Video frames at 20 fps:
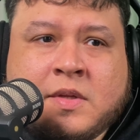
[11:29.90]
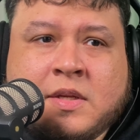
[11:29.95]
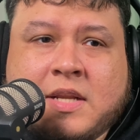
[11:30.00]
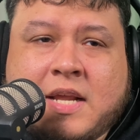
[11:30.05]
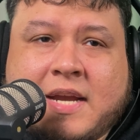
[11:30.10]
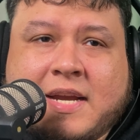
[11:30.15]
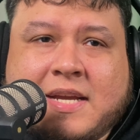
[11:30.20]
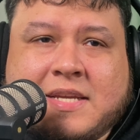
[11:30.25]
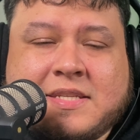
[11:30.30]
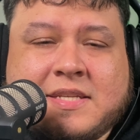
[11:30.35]

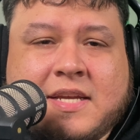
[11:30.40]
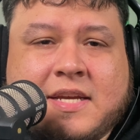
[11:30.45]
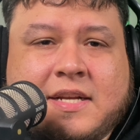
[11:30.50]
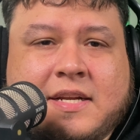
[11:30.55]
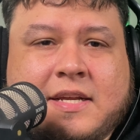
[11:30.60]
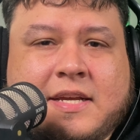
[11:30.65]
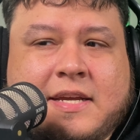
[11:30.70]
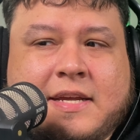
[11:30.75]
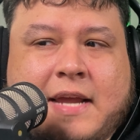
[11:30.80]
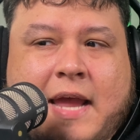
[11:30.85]
Like I
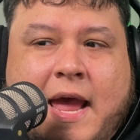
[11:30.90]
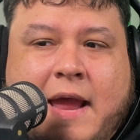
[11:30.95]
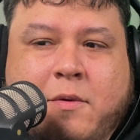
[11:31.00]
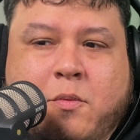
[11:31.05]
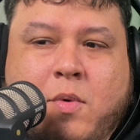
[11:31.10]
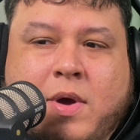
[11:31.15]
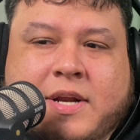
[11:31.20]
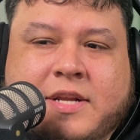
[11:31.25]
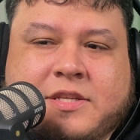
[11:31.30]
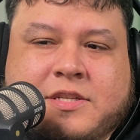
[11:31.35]
said, I
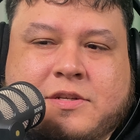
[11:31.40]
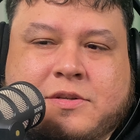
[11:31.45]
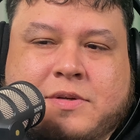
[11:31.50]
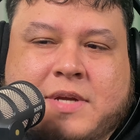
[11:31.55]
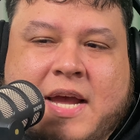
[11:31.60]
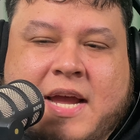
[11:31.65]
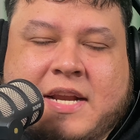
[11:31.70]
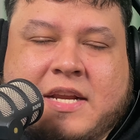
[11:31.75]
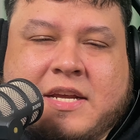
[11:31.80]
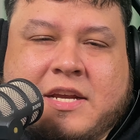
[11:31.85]
wanted to
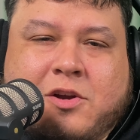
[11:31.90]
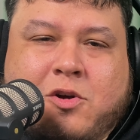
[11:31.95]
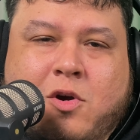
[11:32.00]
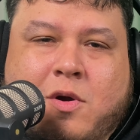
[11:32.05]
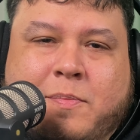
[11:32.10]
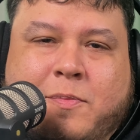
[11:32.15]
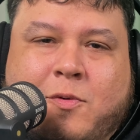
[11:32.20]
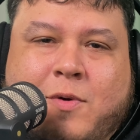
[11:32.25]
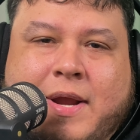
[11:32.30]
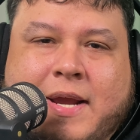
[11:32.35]
kind of
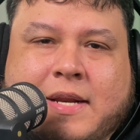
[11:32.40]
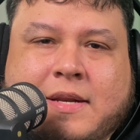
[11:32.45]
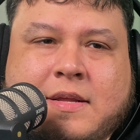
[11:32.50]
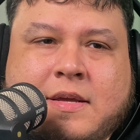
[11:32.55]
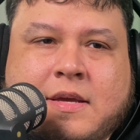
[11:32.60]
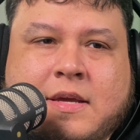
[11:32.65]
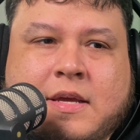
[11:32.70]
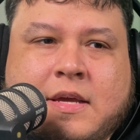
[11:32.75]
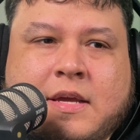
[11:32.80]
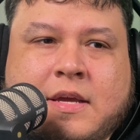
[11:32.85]
incorporate
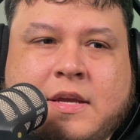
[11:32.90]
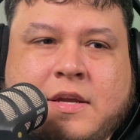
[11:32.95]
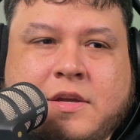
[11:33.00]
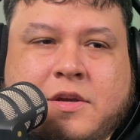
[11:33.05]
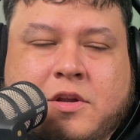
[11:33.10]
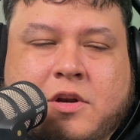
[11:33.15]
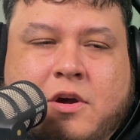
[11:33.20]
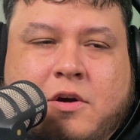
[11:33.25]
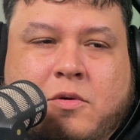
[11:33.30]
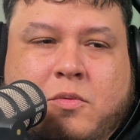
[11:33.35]

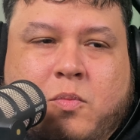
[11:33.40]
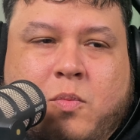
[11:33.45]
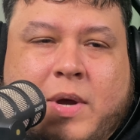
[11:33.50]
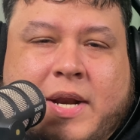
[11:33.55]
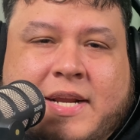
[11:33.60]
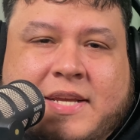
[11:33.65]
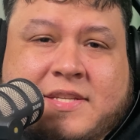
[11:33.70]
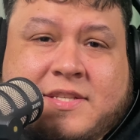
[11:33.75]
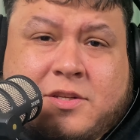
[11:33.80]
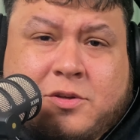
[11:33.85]

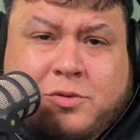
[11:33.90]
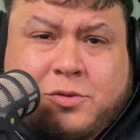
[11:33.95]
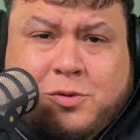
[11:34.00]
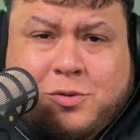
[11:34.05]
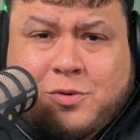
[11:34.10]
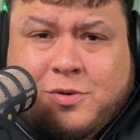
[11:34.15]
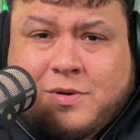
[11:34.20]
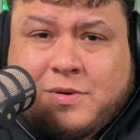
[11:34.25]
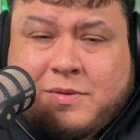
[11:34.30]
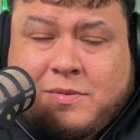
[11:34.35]
what I still
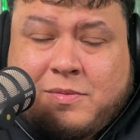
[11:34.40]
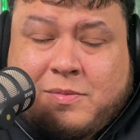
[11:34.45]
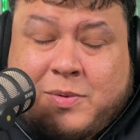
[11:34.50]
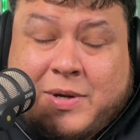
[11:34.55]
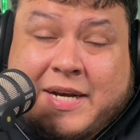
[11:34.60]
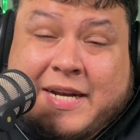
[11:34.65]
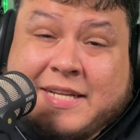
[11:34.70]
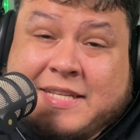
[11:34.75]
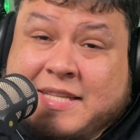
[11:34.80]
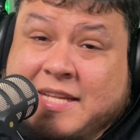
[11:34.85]
do,
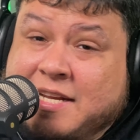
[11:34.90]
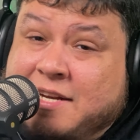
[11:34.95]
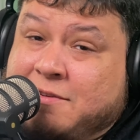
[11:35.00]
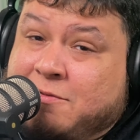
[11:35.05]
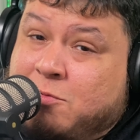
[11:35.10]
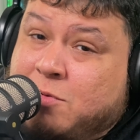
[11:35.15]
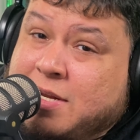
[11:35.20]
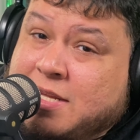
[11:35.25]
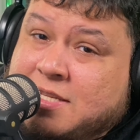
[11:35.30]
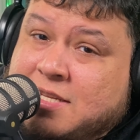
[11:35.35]
what I did
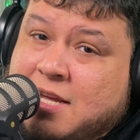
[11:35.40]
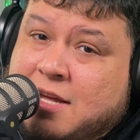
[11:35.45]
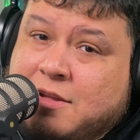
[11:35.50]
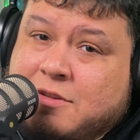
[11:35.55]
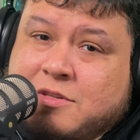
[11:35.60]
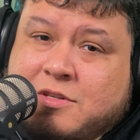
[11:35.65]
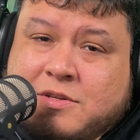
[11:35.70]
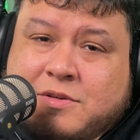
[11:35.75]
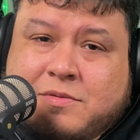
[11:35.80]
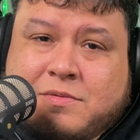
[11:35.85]
in
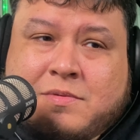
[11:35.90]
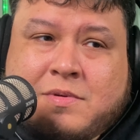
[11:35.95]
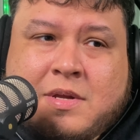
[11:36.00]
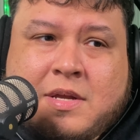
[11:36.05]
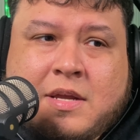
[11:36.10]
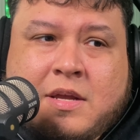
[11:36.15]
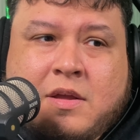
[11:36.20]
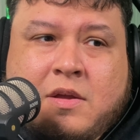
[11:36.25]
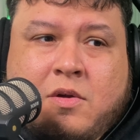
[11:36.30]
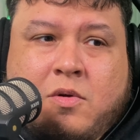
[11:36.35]
retail, to
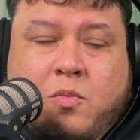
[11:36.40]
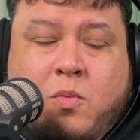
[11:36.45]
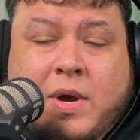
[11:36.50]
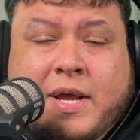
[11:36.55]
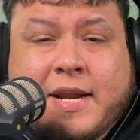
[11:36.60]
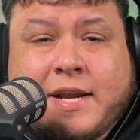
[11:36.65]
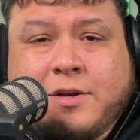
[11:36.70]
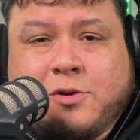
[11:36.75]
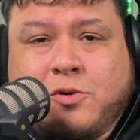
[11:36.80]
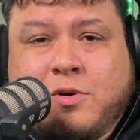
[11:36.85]

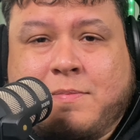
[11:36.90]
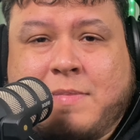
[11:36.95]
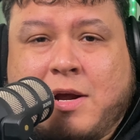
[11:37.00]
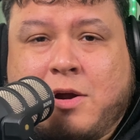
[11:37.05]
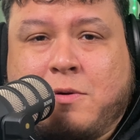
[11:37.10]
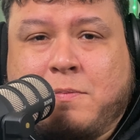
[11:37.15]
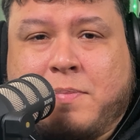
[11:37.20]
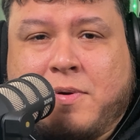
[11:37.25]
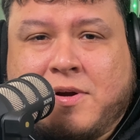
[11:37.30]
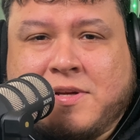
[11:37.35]
what I do in
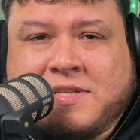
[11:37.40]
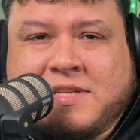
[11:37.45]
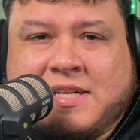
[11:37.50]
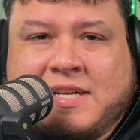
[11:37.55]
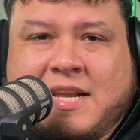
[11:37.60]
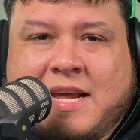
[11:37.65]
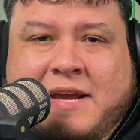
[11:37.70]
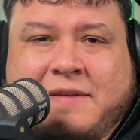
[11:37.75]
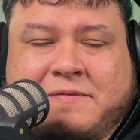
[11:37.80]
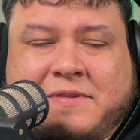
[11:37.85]
my own
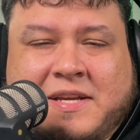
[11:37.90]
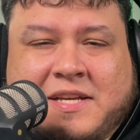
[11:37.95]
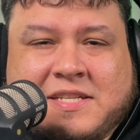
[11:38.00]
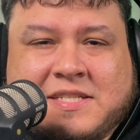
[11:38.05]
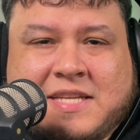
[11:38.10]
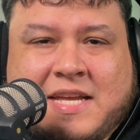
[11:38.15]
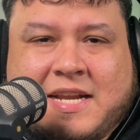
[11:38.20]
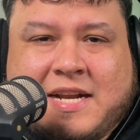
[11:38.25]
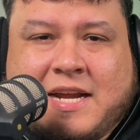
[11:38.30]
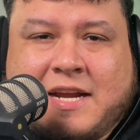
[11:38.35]
personal life,
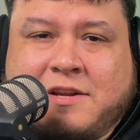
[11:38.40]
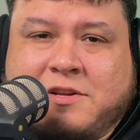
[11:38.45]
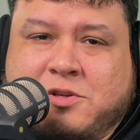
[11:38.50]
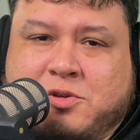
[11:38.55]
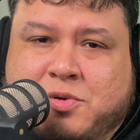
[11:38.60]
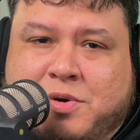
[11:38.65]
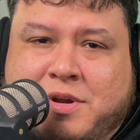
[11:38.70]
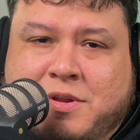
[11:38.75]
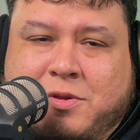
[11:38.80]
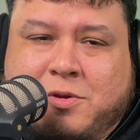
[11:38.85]
things that I
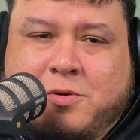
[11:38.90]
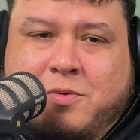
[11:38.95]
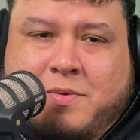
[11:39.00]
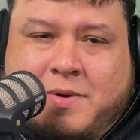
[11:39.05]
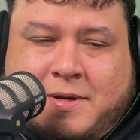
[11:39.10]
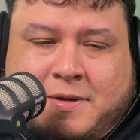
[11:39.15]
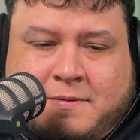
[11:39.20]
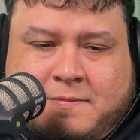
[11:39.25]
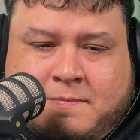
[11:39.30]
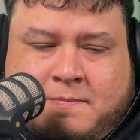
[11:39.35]
enjoy
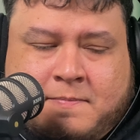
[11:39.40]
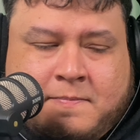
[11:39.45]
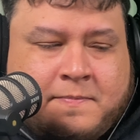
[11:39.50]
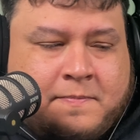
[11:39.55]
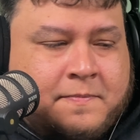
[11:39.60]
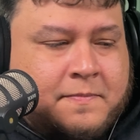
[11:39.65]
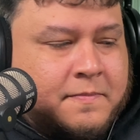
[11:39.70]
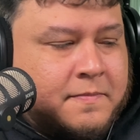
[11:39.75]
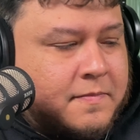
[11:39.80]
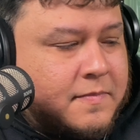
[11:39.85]
doing.
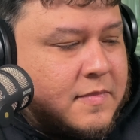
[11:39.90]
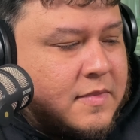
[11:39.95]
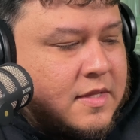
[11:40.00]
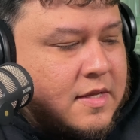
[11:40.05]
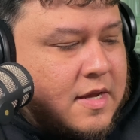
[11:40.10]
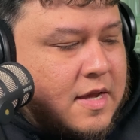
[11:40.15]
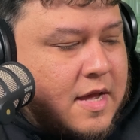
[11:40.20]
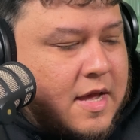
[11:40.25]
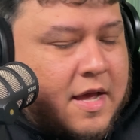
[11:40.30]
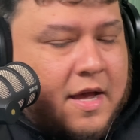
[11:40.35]

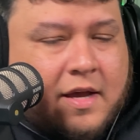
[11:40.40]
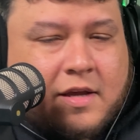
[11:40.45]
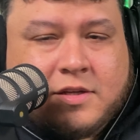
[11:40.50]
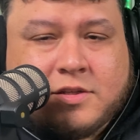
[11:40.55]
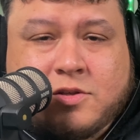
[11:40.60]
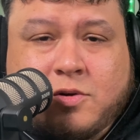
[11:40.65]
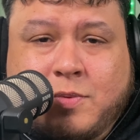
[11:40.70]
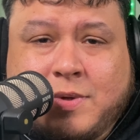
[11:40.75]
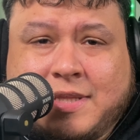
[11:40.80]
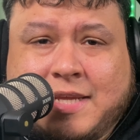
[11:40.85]

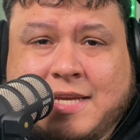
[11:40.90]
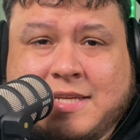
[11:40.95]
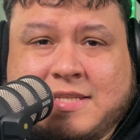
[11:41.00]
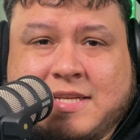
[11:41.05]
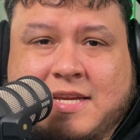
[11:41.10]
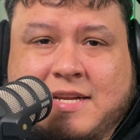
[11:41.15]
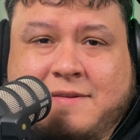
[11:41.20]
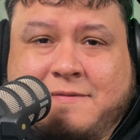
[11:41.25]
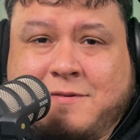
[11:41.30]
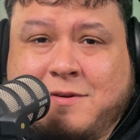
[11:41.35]
So with that
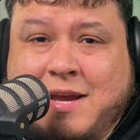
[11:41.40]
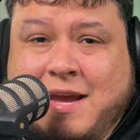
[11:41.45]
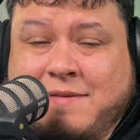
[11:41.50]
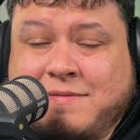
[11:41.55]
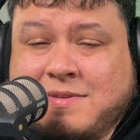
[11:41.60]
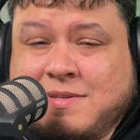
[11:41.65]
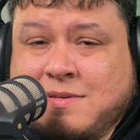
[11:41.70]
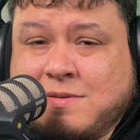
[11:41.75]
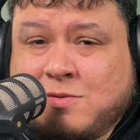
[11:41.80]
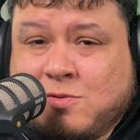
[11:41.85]
said, if you
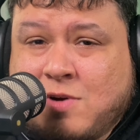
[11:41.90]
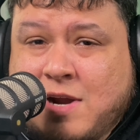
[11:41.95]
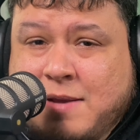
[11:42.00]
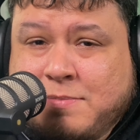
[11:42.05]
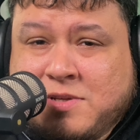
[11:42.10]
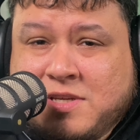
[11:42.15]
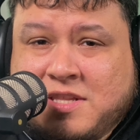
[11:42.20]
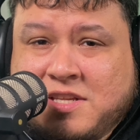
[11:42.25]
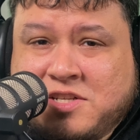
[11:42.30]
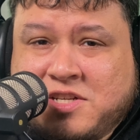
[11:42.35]
haven't
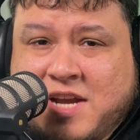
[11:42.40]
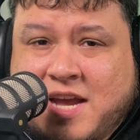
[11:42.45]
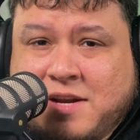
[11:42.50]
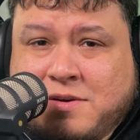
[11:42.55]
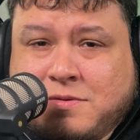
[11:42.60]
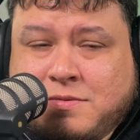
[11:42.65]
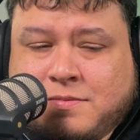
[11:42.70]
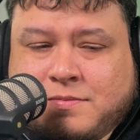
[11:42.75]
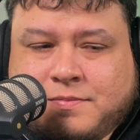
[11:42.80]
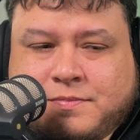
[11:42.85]
subscribed to the
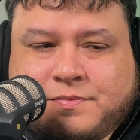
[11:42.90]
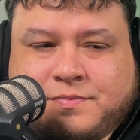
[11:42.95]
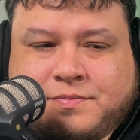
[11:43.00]
channel,